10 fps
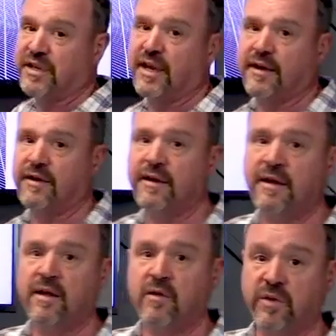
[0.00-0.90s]
indicator.
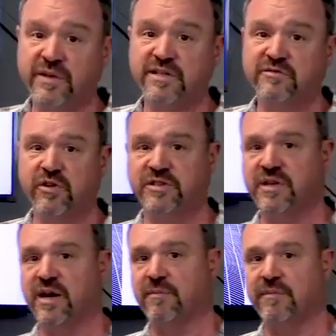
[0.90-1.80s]
When these freeze
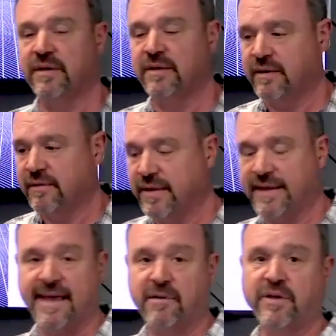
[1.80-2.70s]
up, they
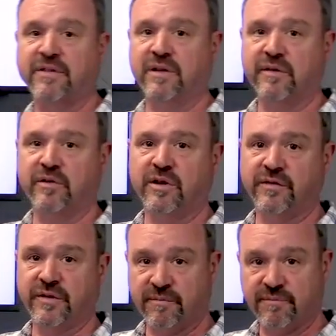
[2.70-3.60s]
can't read the level
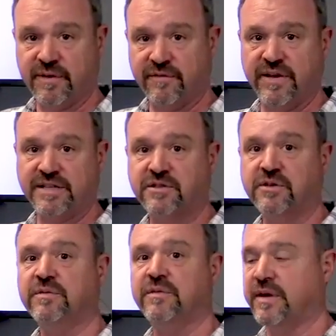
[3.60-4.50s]
on the
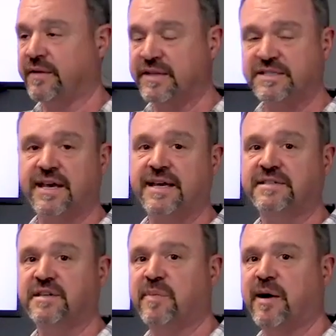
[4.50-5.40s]
vessel. In this
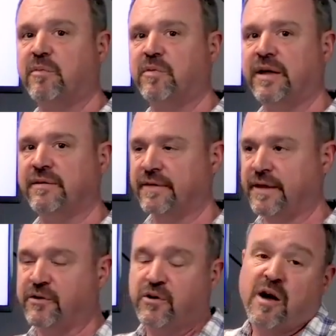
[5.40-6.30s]
case, in a power plant, they
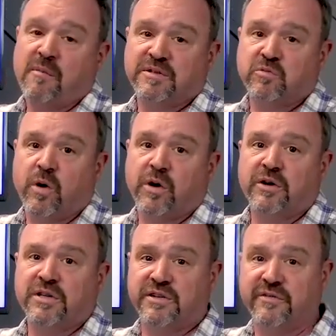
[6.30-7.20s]
don't know how much
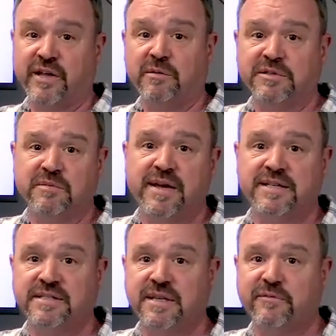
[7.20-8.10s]
water is available to make
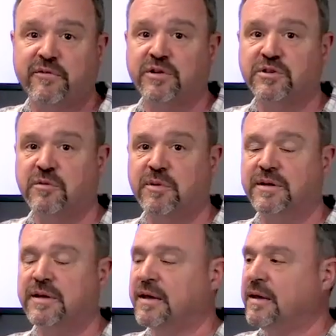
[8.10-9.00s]
steam for a
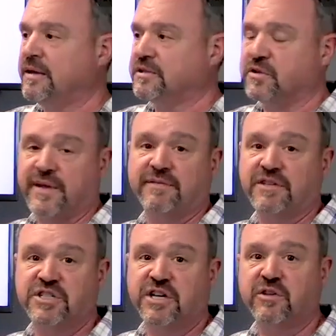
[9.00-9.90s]
turbine. So they have to
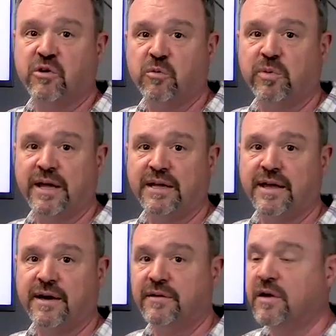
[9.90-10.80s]
shut the whole plant
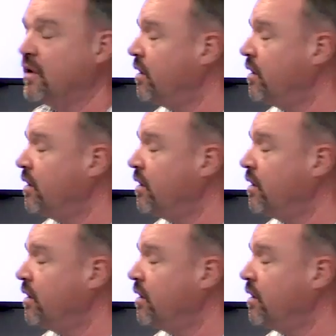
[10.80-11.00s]
down.